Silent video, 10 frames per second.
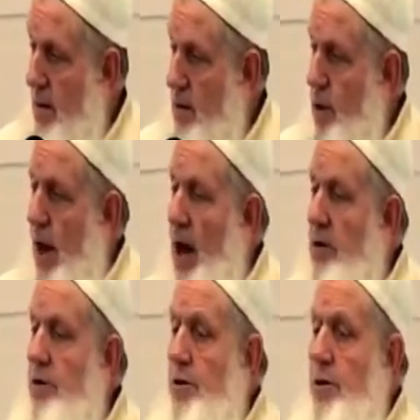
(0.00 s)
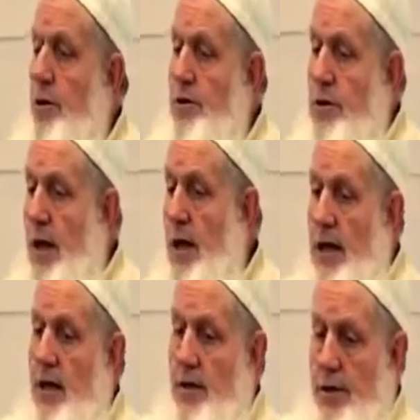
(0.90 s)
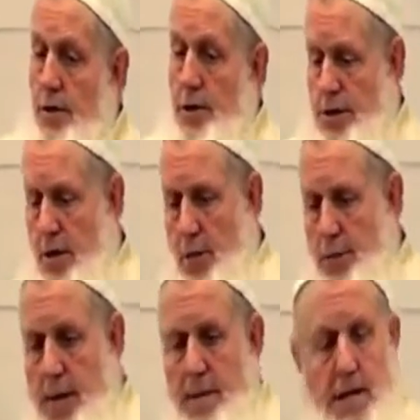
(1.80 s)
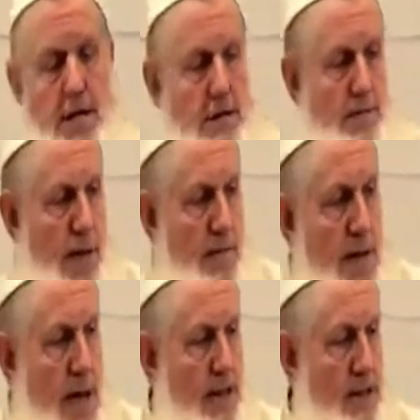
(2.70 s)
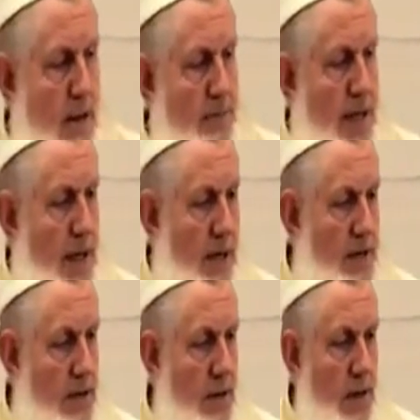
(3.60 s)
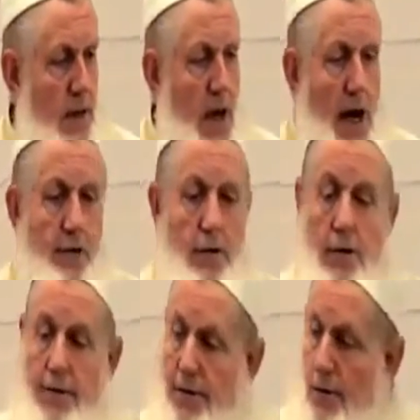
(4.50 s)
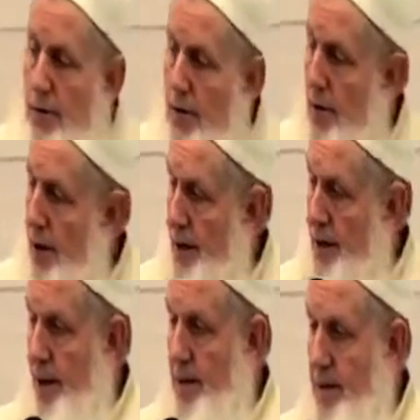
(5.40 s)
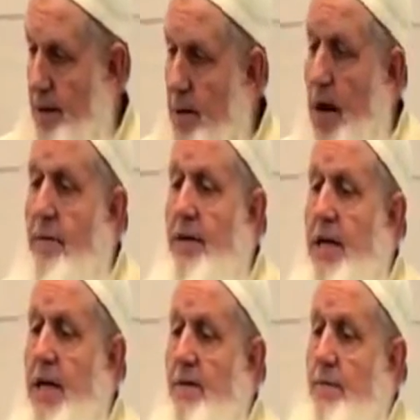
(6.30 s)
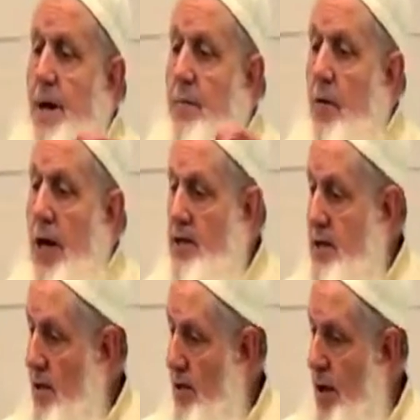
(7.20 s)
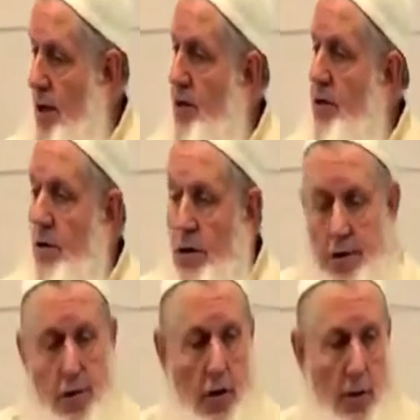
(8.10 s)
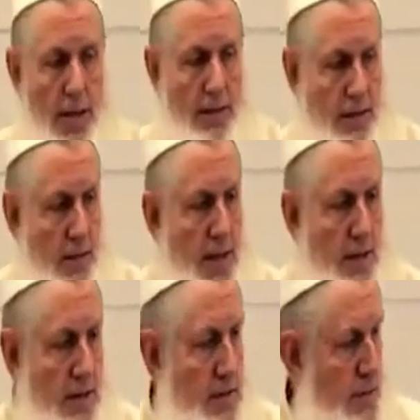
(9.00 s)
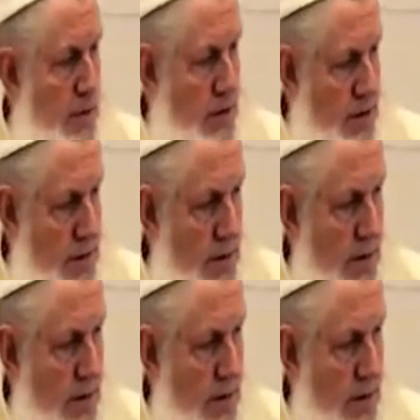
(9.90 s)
So how are you going to go in here and you're going to say, well, maybe this, maybe that, something else, and you don't even know the Quran yet? You haven't even memorized the Quran, and you're going to talk about somebody else's books.